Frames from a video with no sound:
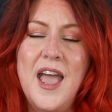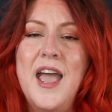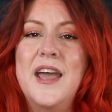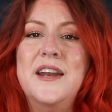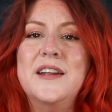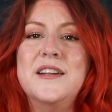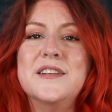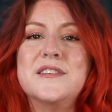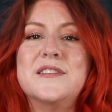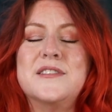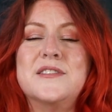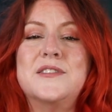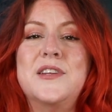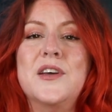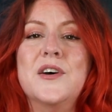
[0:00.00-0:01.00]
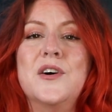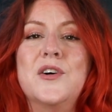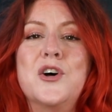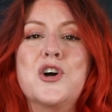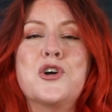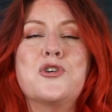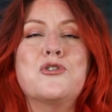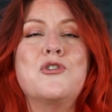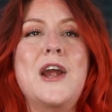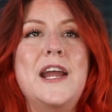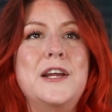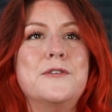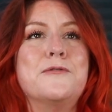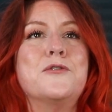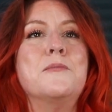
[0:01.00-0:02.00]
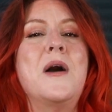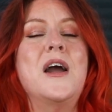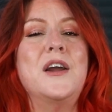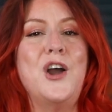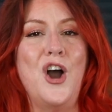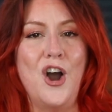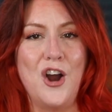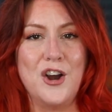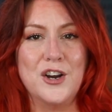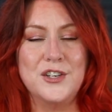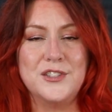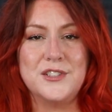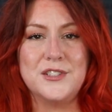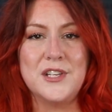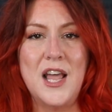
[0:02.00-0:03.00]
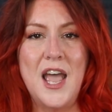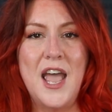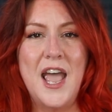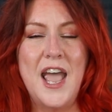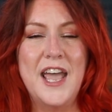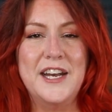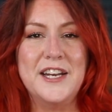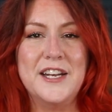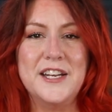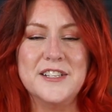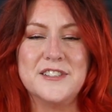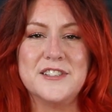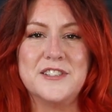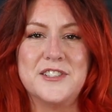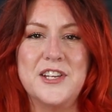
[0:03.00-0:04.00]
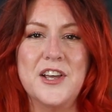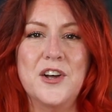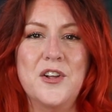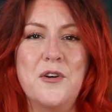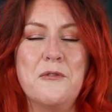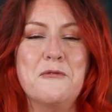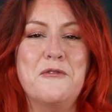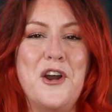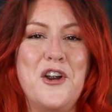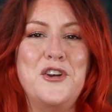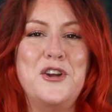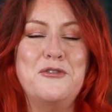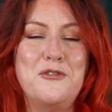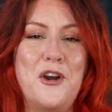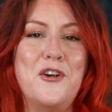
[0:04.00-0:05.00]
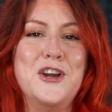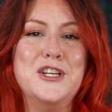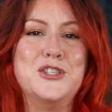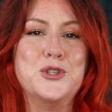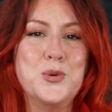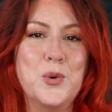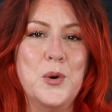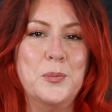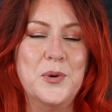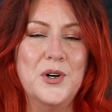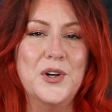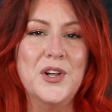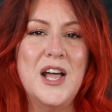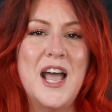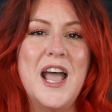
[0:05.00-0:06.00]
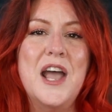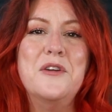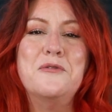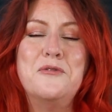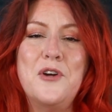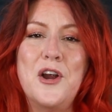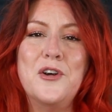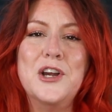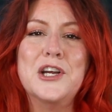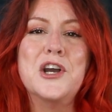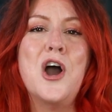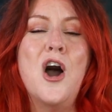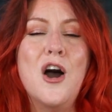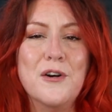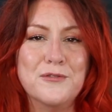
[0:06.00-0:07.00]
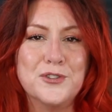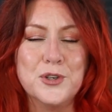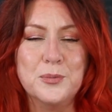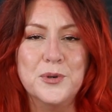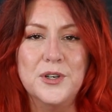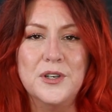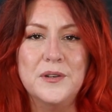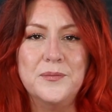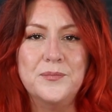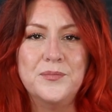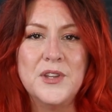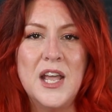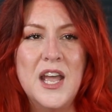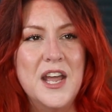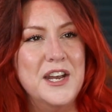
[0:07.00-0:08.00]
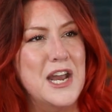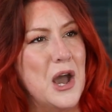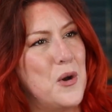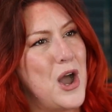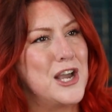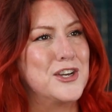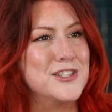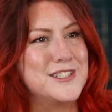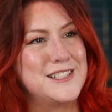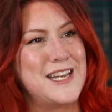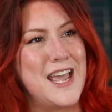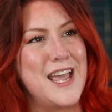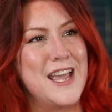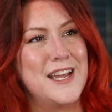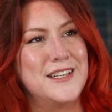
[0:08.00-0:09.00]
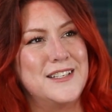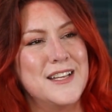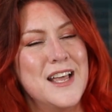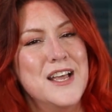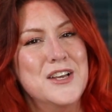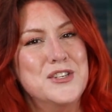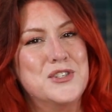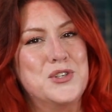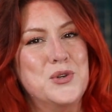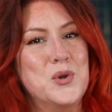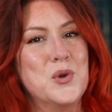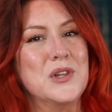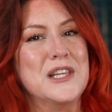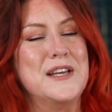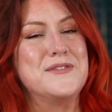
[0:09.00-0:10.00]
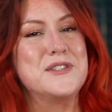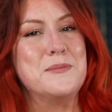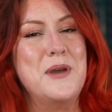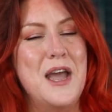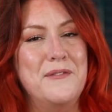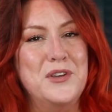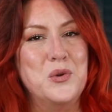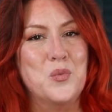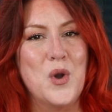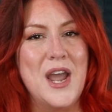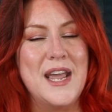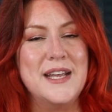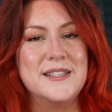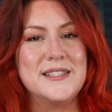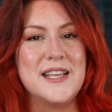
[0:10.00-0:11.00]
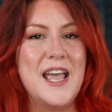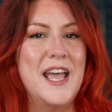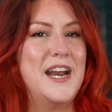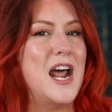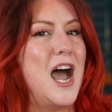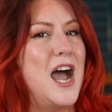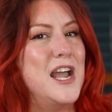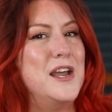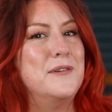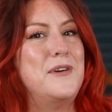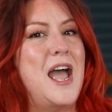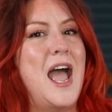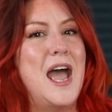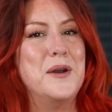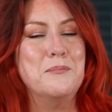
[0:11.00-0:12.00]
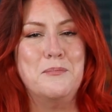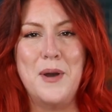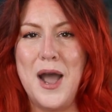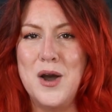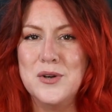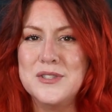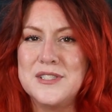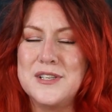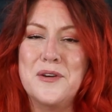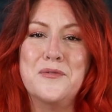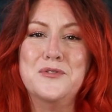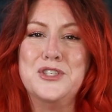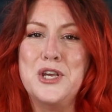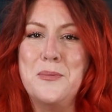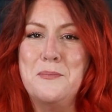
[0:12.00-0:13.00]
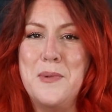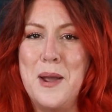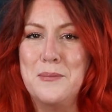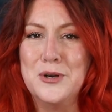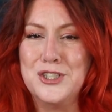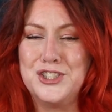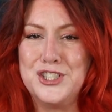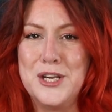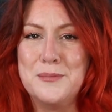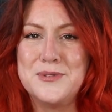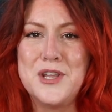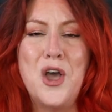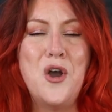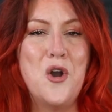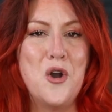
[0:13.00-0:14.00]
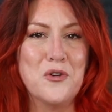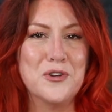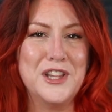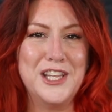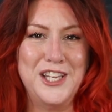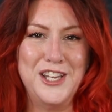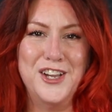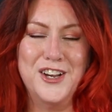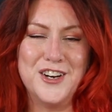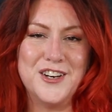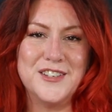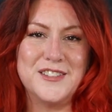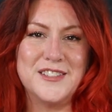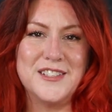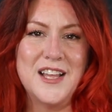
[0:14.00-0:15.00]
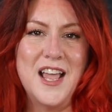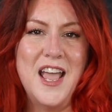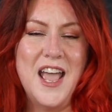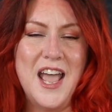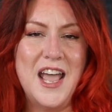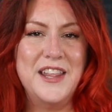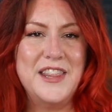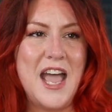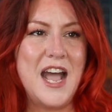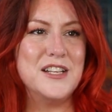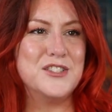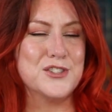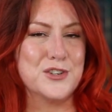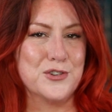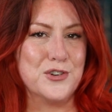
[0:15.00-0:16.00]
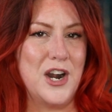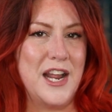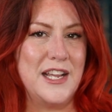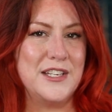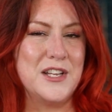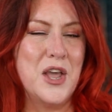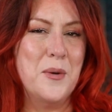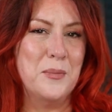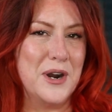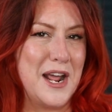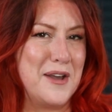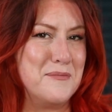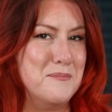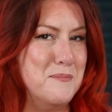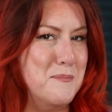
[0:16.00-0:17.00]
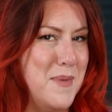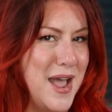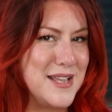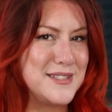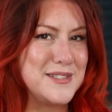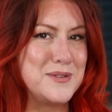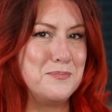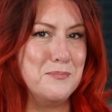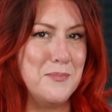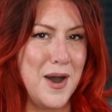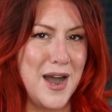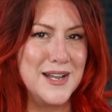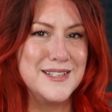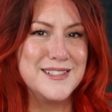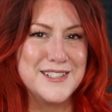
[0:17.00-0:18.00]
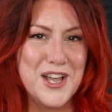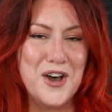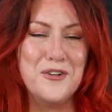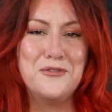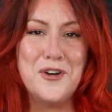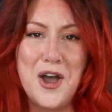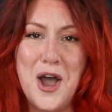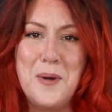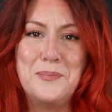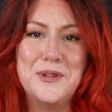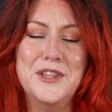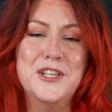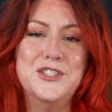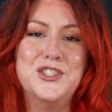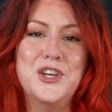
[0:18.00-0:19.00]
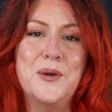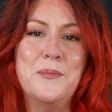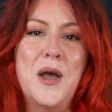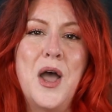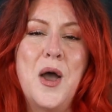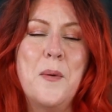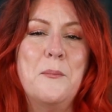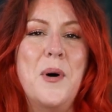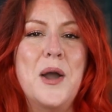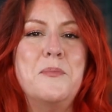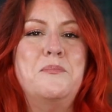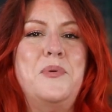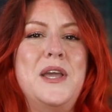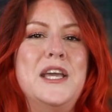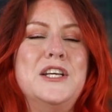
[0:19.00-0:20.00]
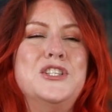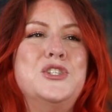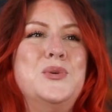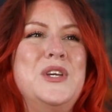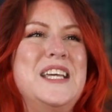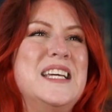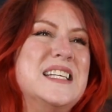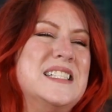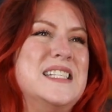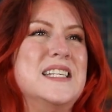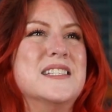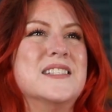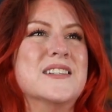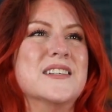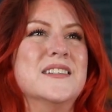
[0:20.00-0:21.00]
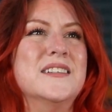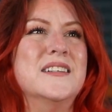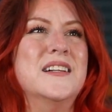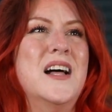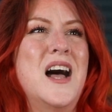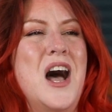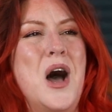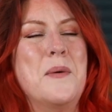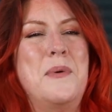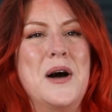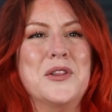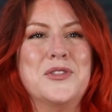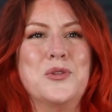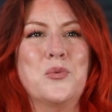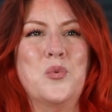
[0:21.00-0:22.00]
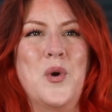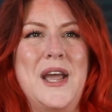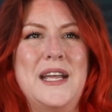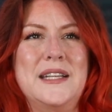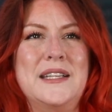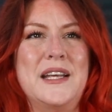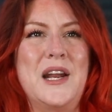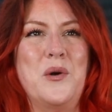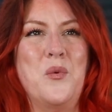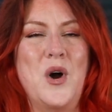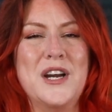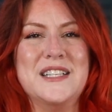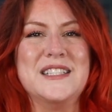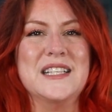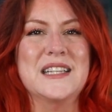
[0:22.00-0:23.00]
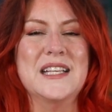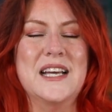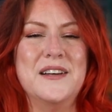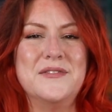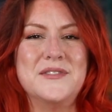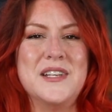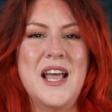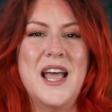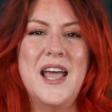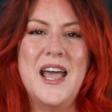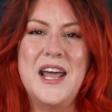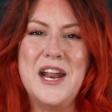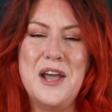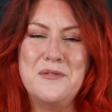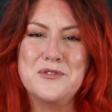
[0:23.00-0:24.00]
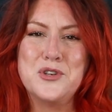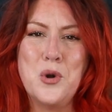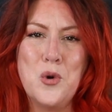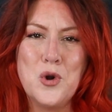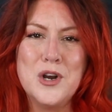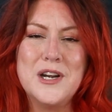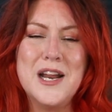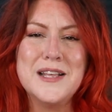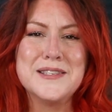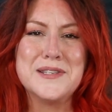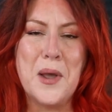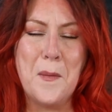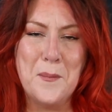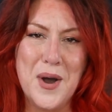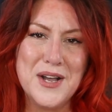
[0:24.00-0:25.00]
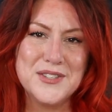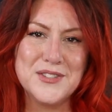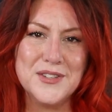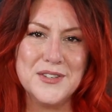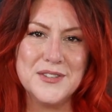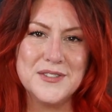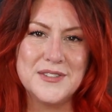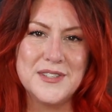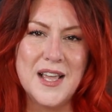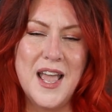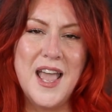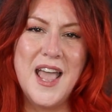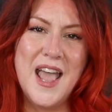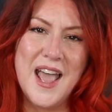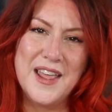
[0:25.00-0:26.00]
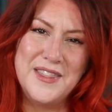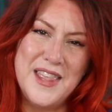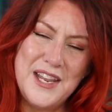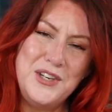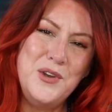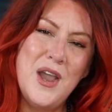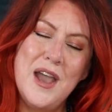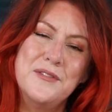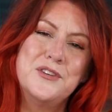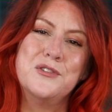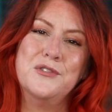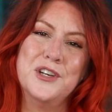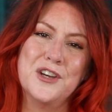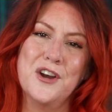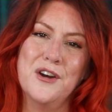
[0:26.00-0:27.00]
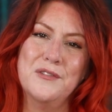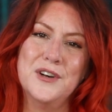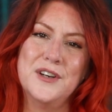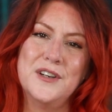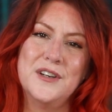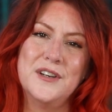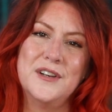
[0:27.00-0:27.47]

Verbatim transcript: and it is still great for my heart and it is still very, very doable and very comfortable. Now I could stand to lift some heavy weights and I have had bouts of gym memberships over the years and that's great, but I've messed myself up in the gym by being too egotistical about the weight that I wanted to lift. And I've torn some muscles. And then you have to recover.